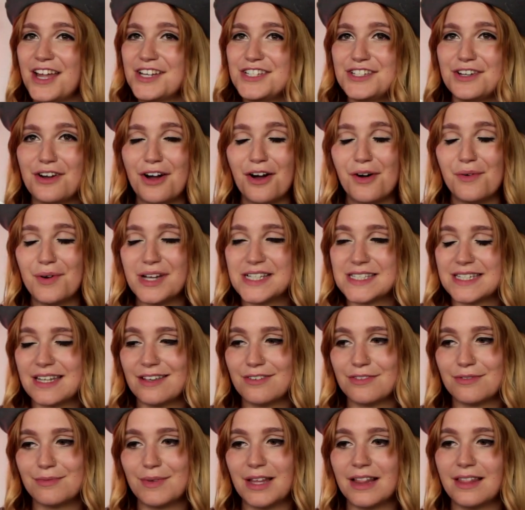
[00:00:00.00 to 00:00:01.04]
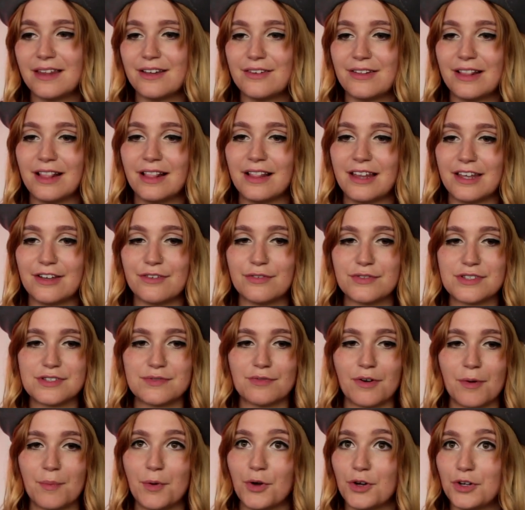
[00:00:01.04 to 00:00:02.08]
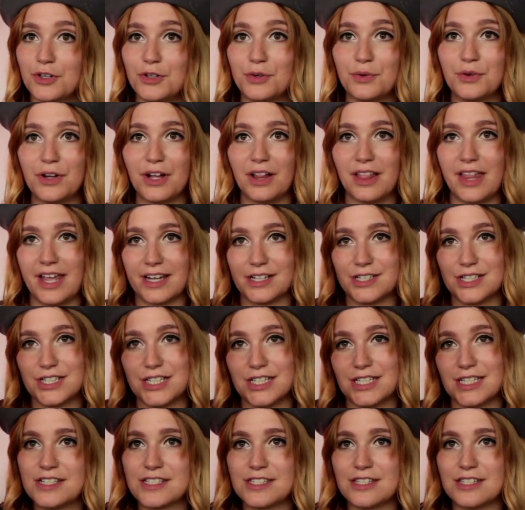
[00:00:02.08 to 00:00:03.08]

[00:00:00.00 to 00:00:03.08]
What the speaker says: and she always gives me little gifts from her new collection.